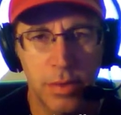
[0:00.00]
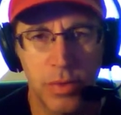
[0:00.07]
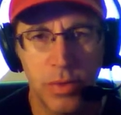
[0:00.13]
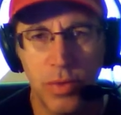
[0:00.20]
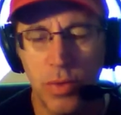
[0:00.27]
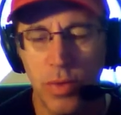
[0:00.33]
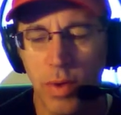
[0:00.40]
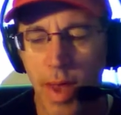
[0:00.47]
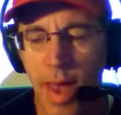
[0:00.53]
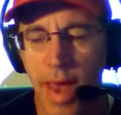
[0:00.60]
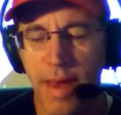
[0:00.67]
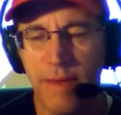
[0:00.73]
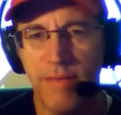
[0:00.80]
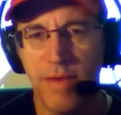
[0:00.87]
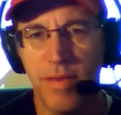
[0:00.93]
to
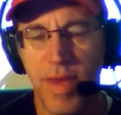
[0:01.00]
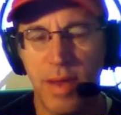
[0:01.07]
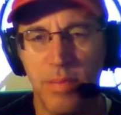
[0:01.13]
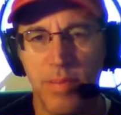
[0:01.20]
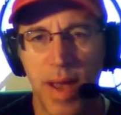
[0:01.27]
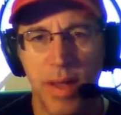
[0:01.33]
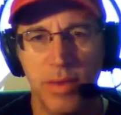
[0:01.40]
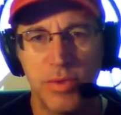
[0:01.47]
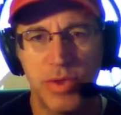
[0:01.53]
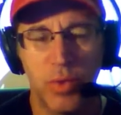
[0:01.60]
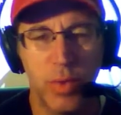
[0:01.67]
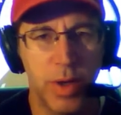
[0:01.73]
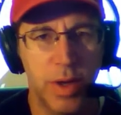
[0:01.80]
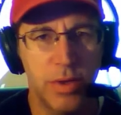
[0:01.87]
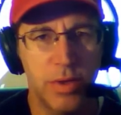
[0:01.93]
have that balance so
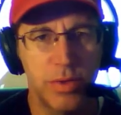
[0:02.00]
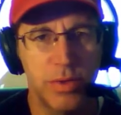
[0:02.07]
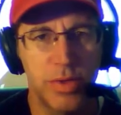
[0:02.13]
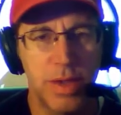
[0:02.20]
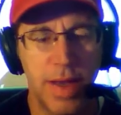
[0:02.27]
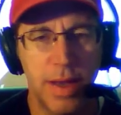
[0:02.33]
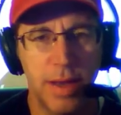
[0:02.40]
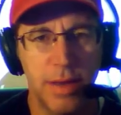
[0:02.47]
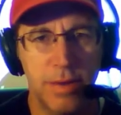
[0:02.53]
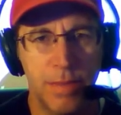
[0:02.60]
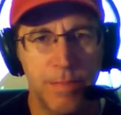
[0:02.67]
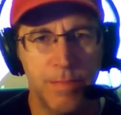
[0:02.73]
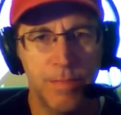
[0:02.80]
we understand